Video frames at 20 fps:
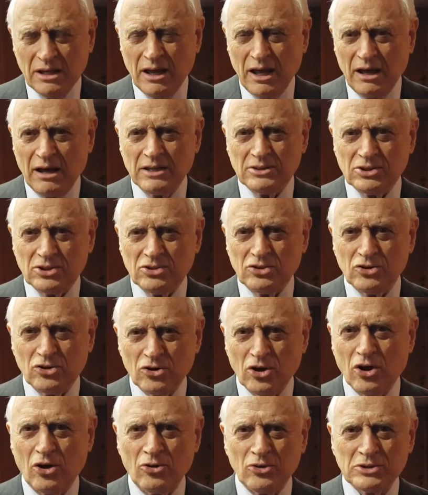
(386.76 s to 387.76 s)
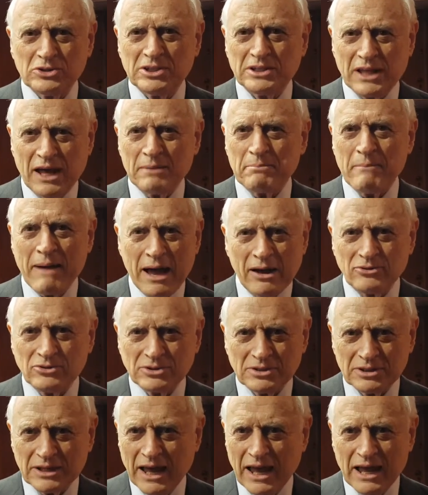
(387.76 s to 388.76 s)
until you go into that
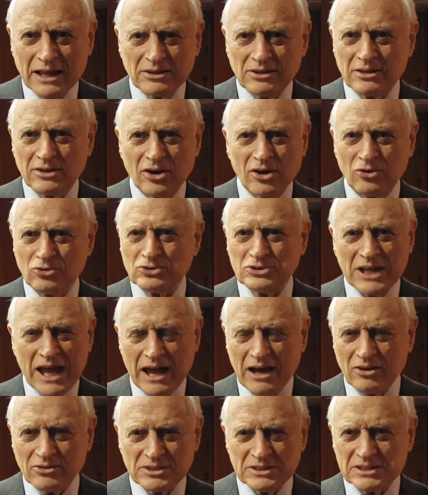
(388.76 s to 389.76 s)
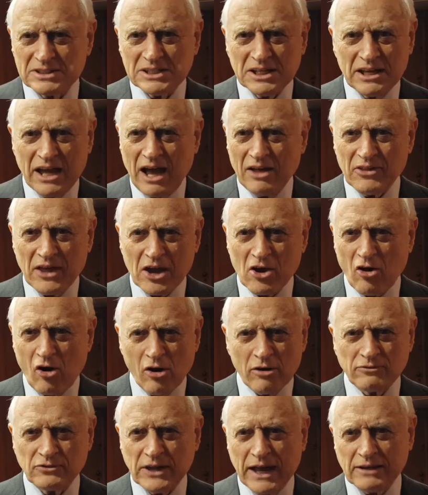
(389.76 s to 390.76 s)
mountain and go down and see how they
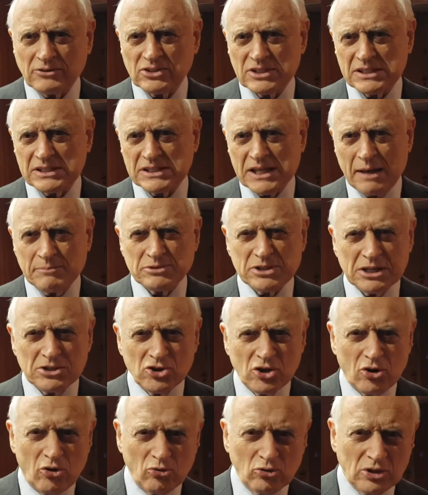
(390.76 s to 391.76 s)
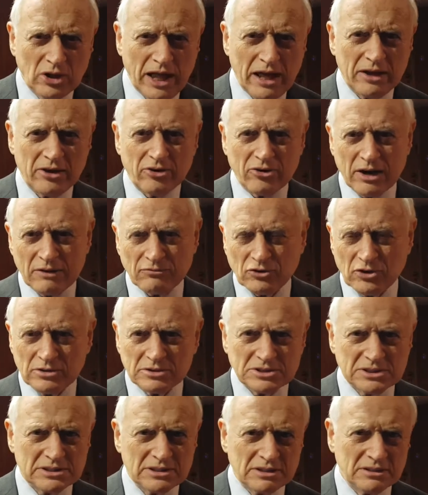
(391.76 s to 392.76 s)
carved out the steps, and you go layer after
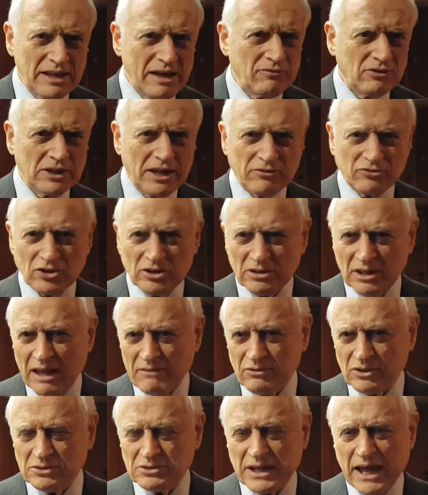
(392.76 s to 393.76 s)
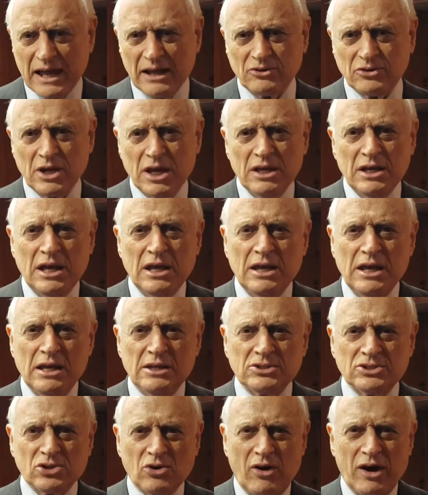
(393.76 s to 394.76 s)
level down.
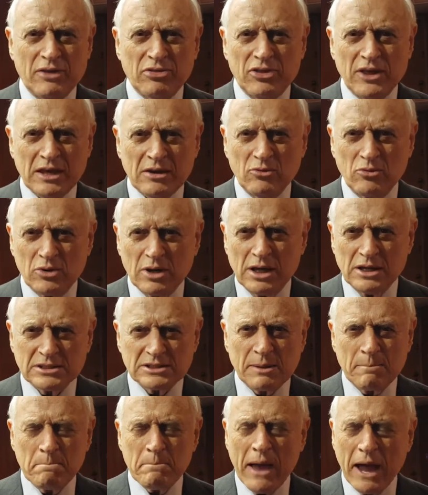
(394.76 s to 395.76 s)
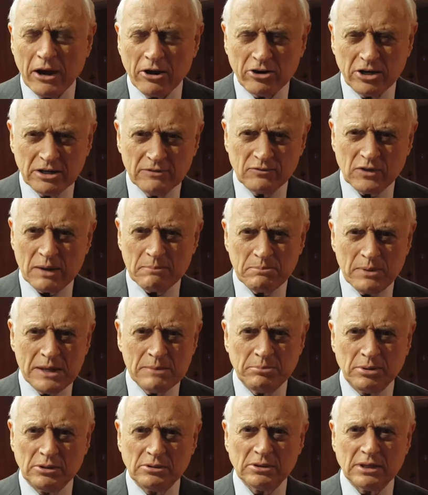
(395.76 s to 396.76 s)
So I think it's imperative that
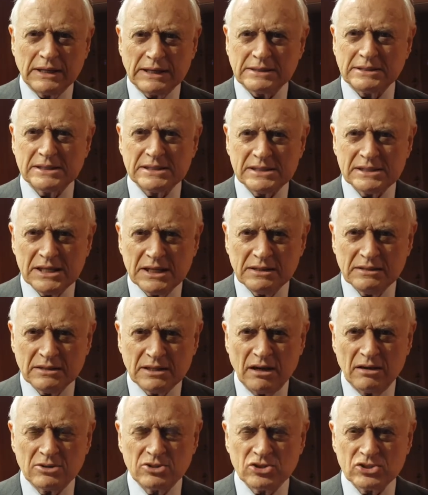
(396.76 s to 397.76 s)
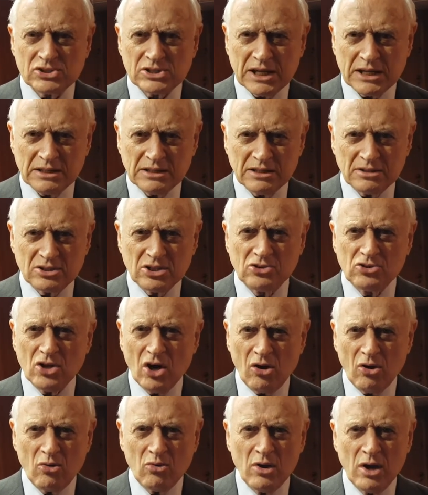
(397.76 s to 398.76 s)
people get to see it, to understand it, to
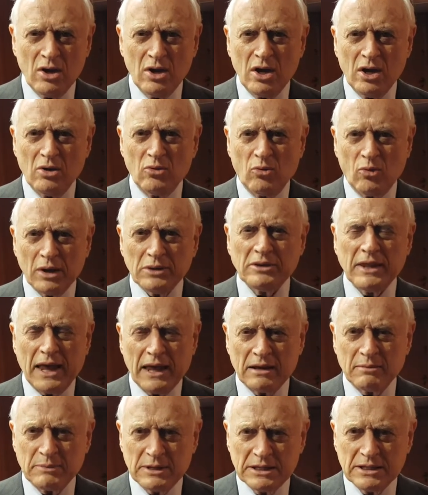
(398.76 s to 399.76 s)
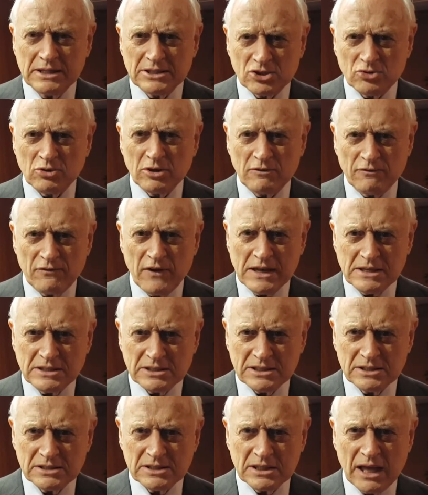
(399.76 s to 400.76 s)
know what the enemy Israel
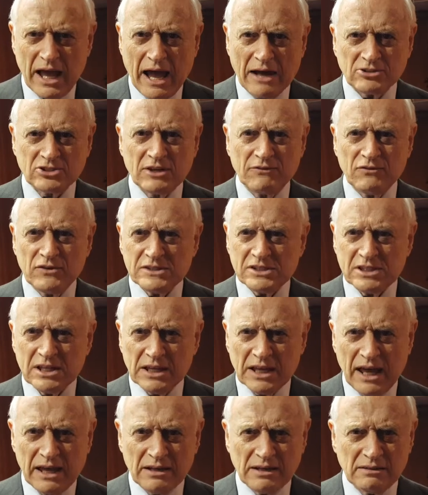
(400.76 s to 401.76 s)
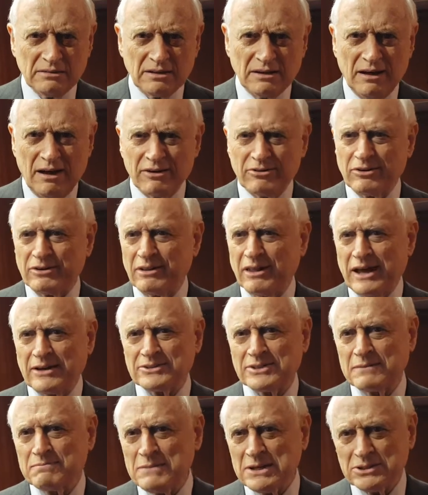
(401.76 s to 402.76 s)
faces, how sophisticated,
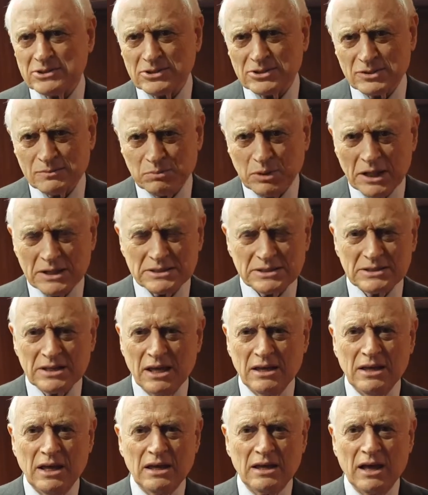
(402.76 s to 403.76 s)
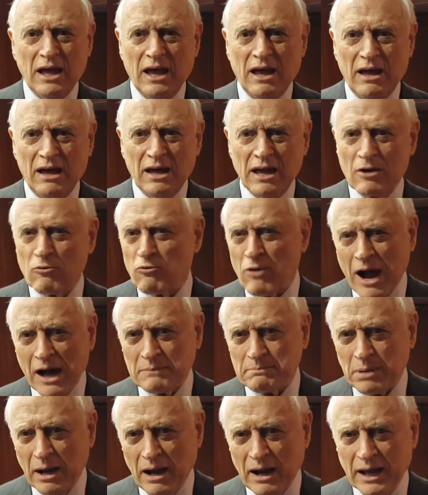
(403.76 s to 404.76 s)
100,000 missiles plus, Iran
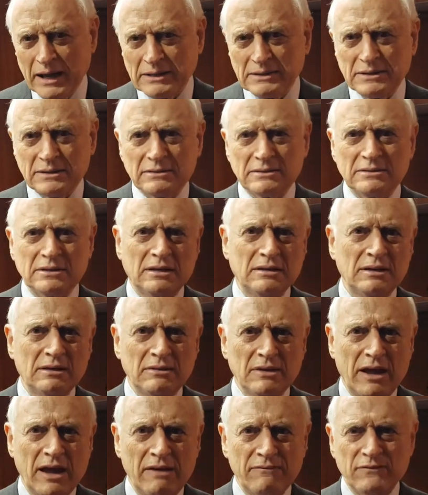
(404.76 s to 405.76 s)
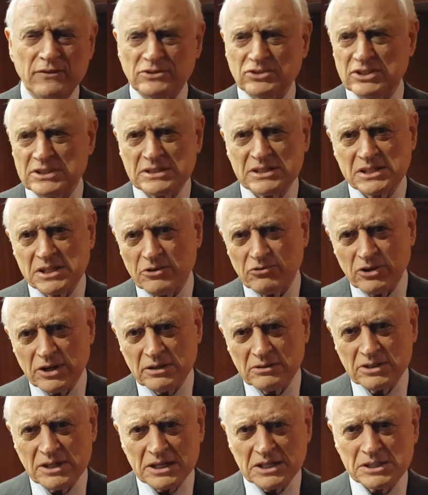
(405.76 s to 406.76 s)
behind it, the efforts in Syria
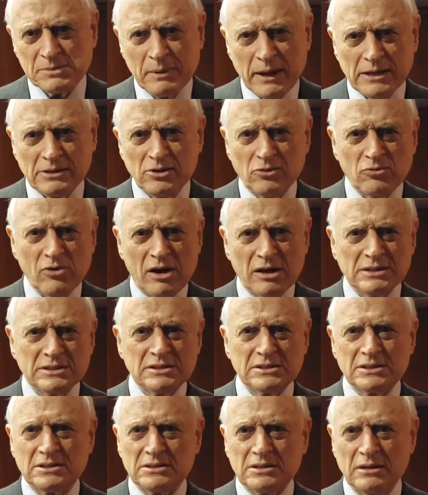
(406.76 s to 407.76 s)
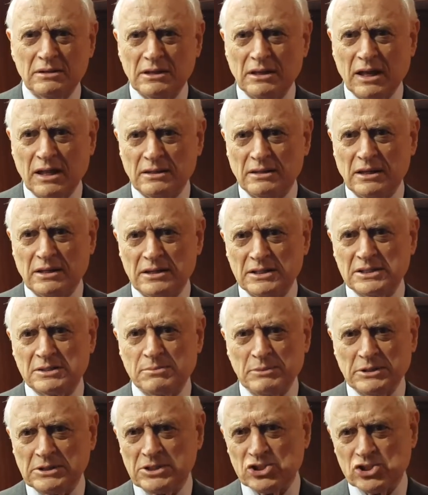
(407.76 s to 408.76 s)
to expand Iran's and its
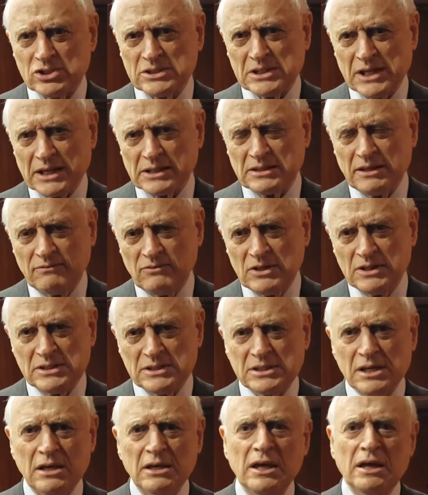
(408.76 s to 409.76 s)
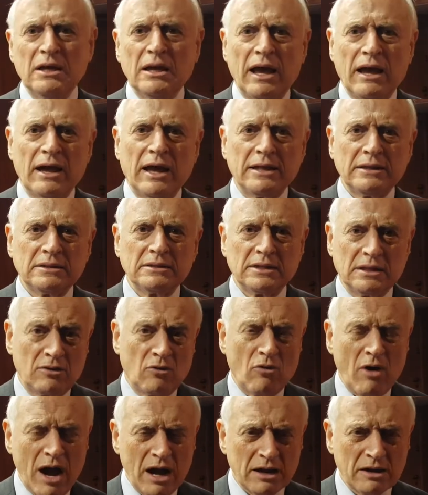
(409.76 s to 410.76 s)
malicious activities, and
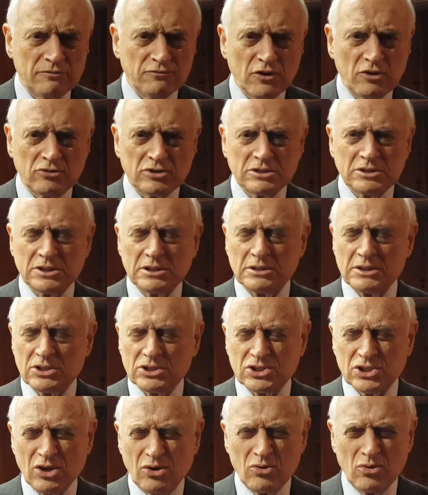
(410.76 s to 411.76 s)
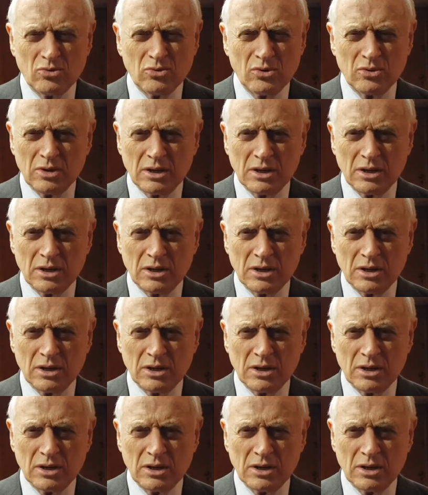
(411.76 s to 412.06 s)
Iraq, of course. So